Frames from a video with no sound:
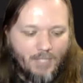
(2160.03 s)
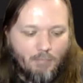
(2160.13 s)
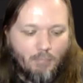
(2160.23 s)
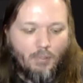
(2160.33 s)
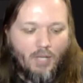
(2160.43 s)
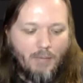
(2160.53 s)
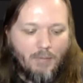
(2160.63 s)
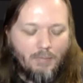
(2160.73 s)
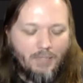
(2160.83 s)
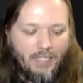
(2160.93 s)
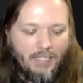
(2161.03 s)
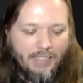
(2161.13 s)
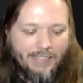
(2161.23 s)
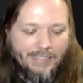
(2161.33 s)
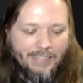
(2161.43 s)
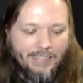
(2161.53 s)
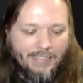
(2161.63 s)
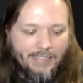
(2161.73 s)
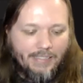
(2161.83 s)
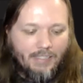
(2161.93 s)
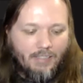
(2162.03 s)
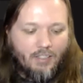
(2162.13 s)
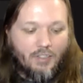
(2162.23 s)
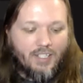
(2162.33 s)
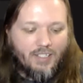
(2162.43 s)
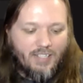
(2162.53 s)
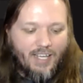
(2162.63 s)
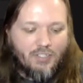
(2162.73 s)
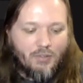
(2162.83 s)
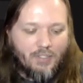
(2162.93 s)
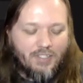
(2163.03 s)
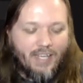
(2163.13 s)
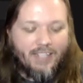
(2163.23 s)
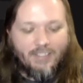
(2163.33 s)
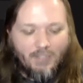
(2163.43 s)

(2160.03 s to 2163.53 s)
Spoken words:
probably on the industrial side.